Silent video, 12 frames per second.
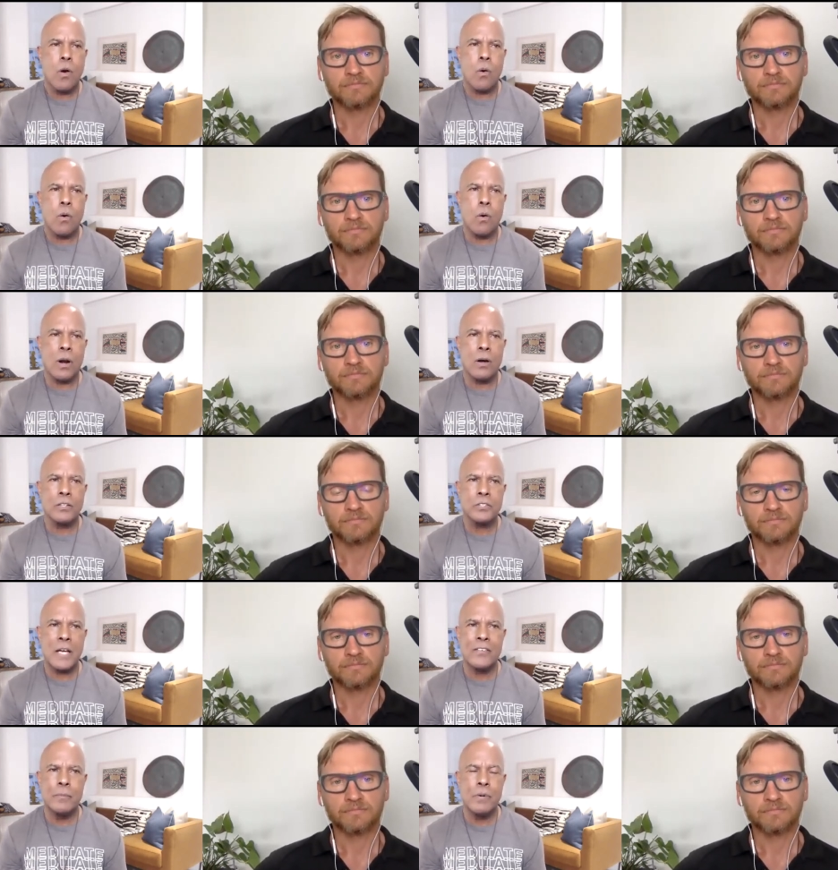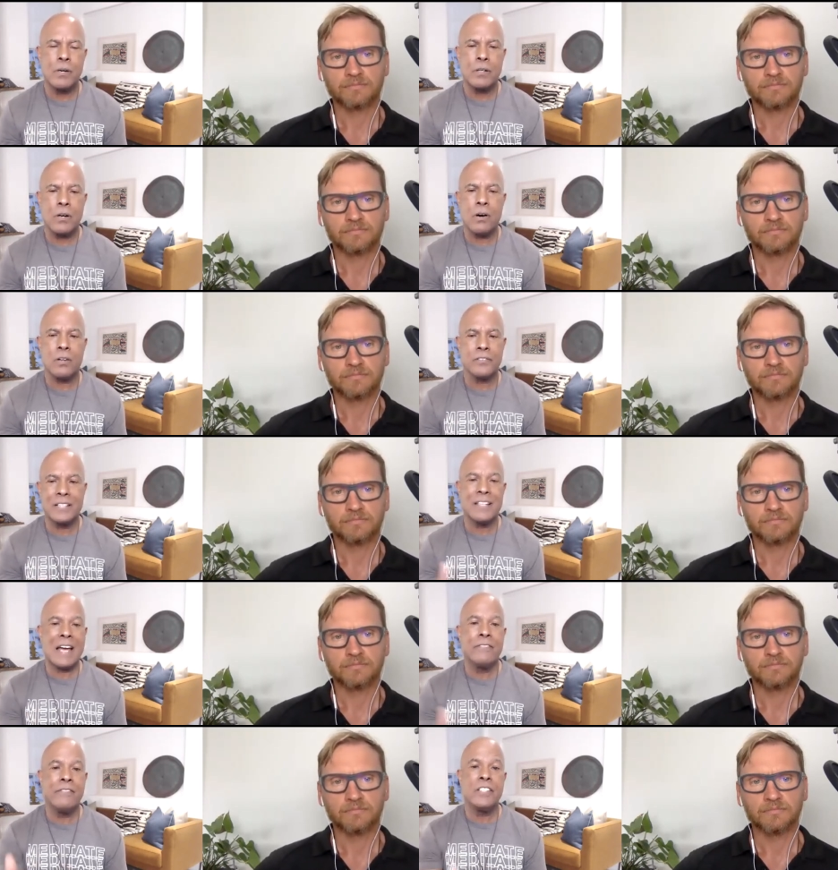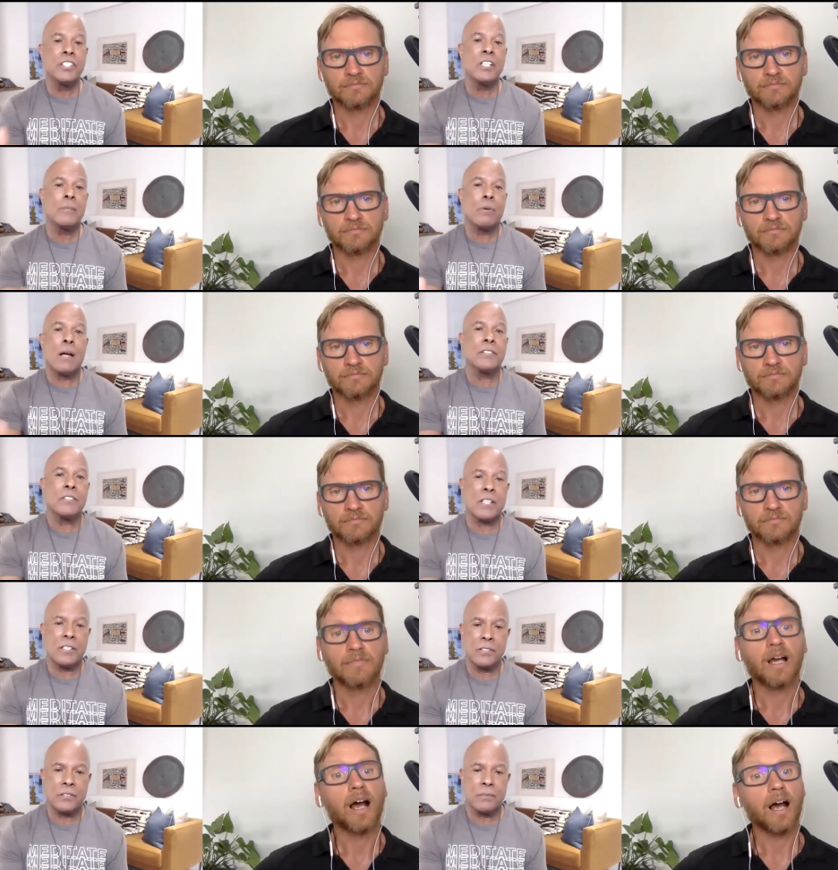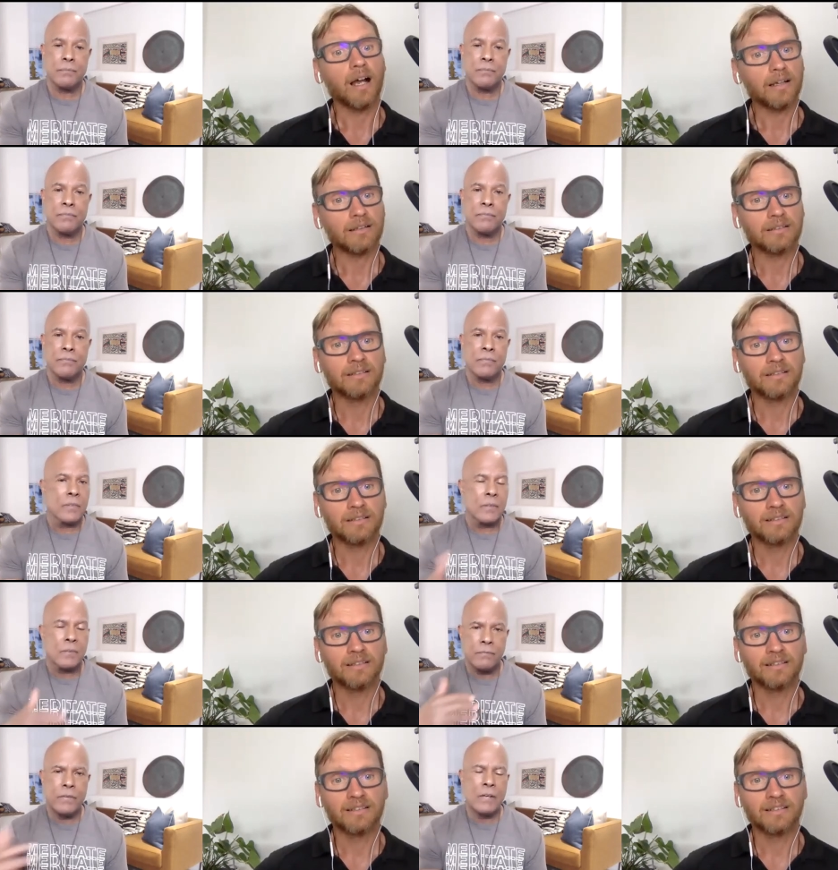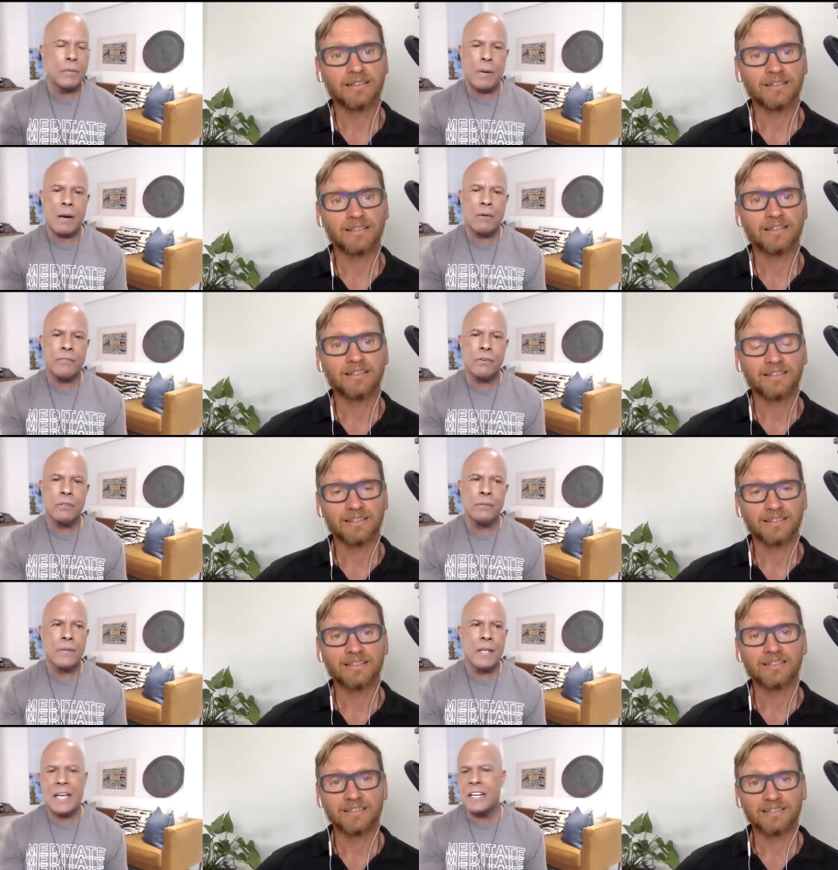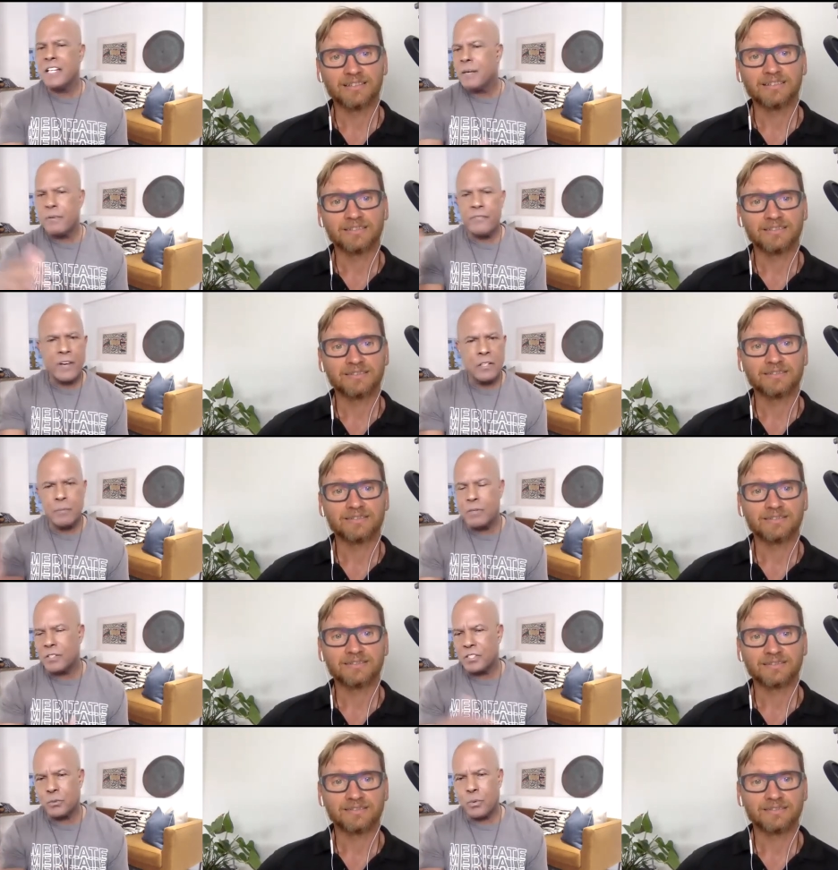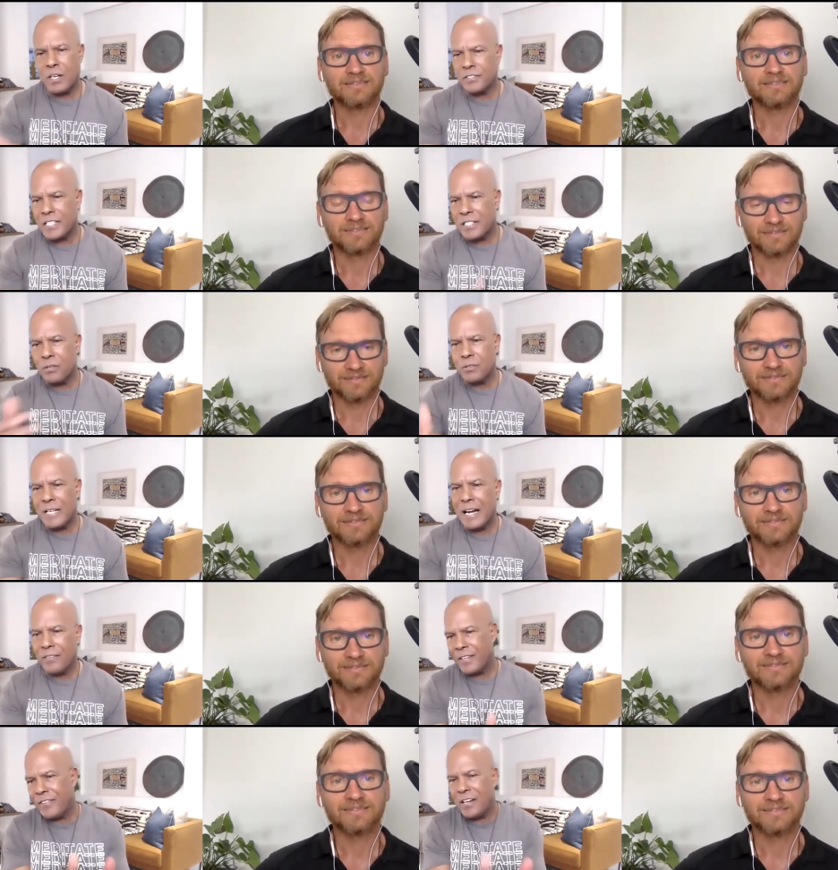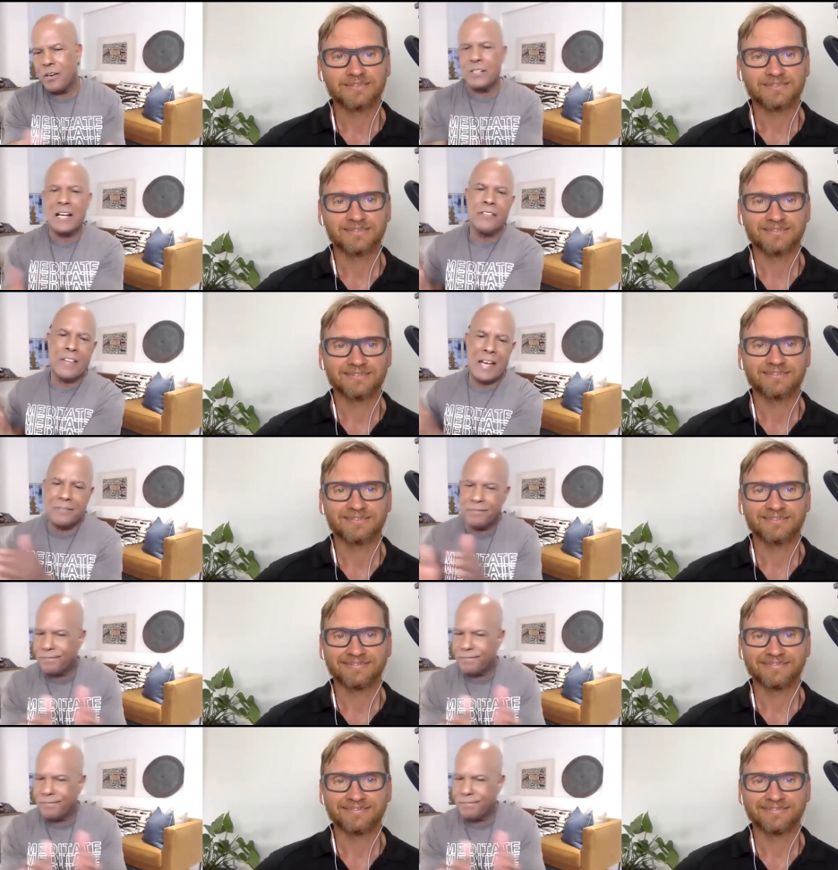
Speaker 1: Or I also have a book called The Life Visioning Process. Ah. Very powerful and a number of other books as well. They go down, they go down that